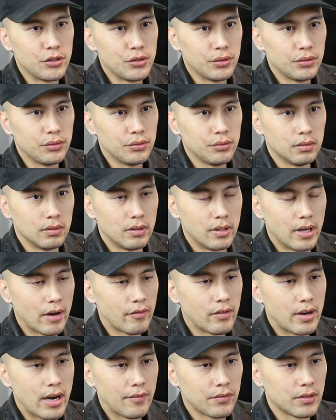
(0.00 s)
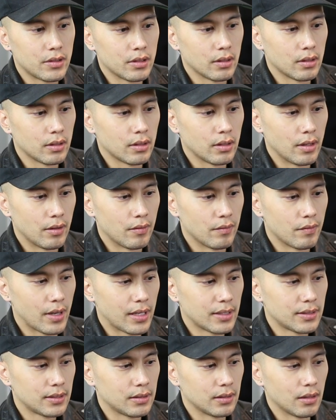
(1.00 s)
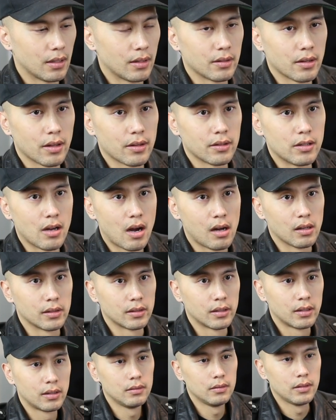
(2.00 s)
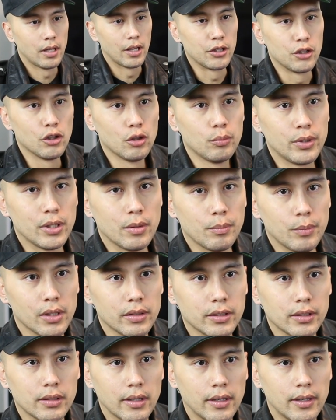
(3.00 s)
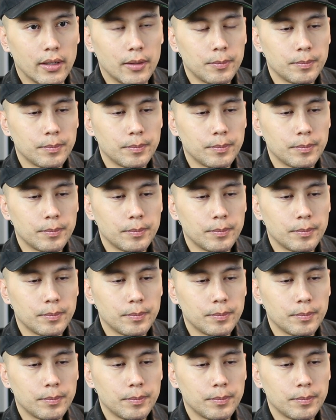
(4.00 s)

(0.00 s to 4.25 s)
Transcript: you never have to invest another dollar and you'll be a millionaire.